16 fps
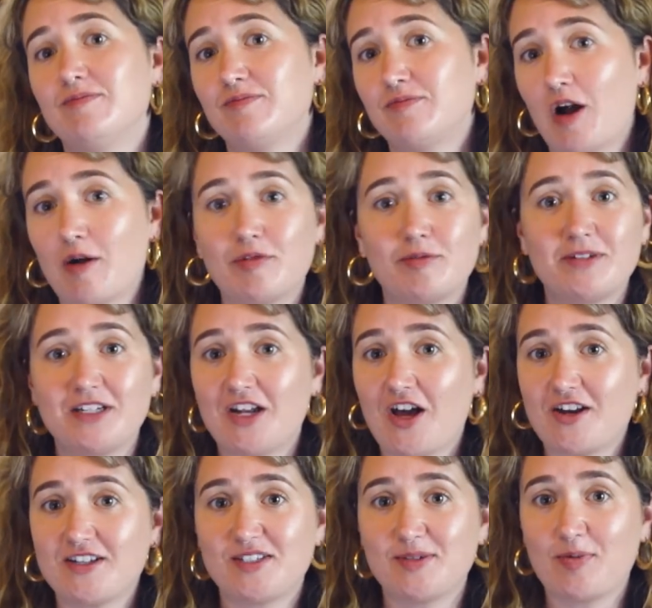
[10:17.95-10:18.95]
probably
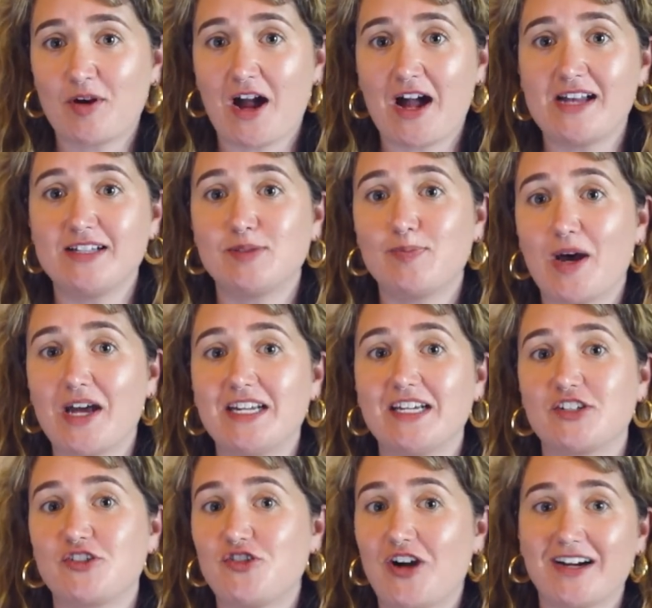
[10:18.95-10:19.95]
not a surprise, but
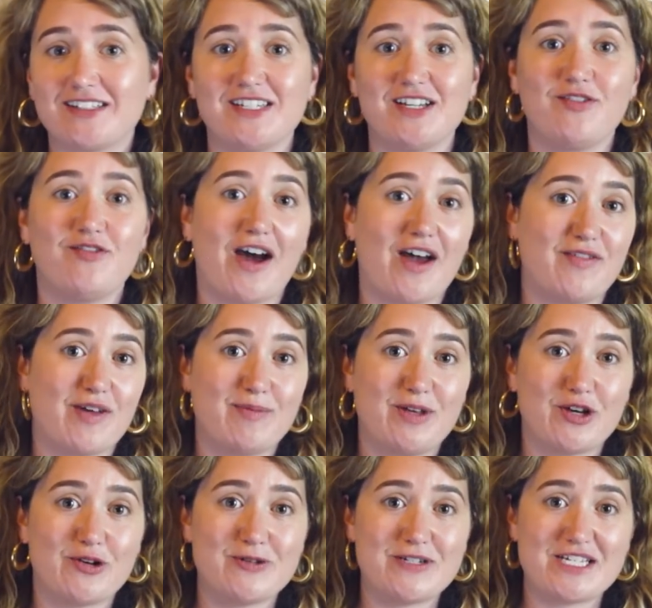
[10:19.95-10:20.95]
extracting
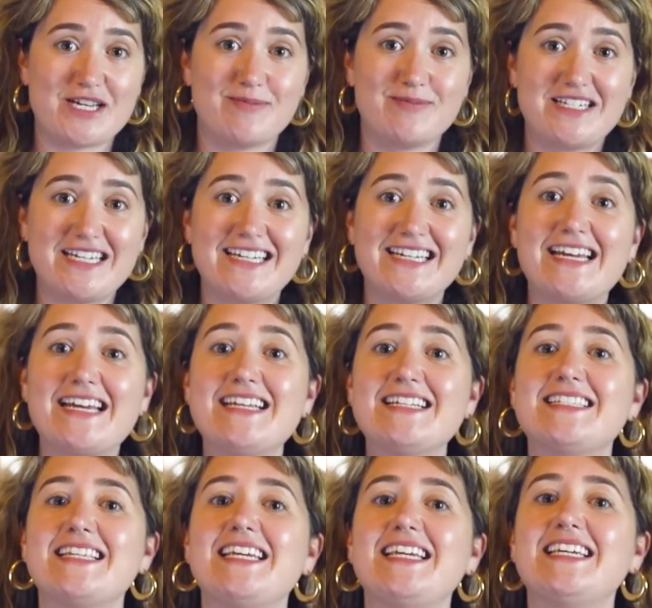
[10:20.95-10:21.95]
5-MeO-DMT
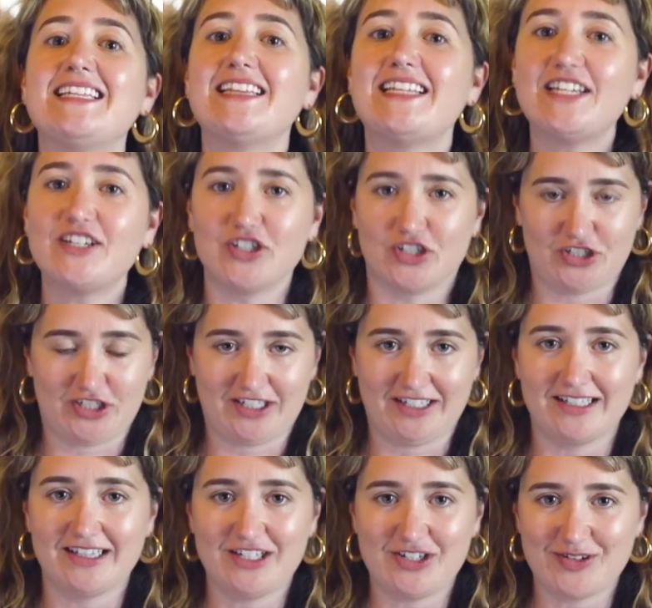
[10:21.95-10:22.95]
is illegal
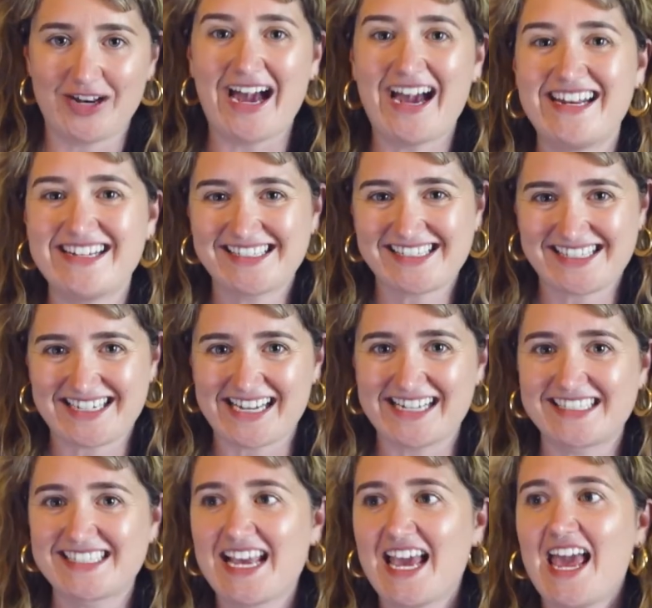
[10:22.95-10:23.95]
in the United
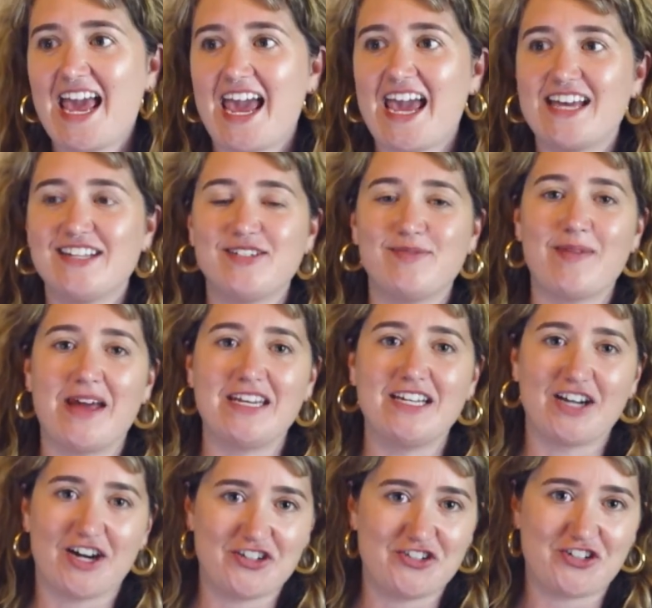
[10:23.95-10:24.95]
States and many
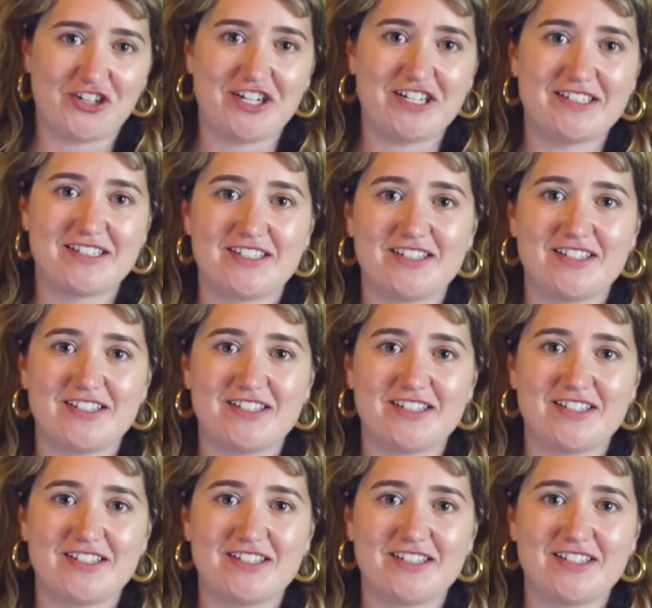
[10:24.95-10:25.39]
countries.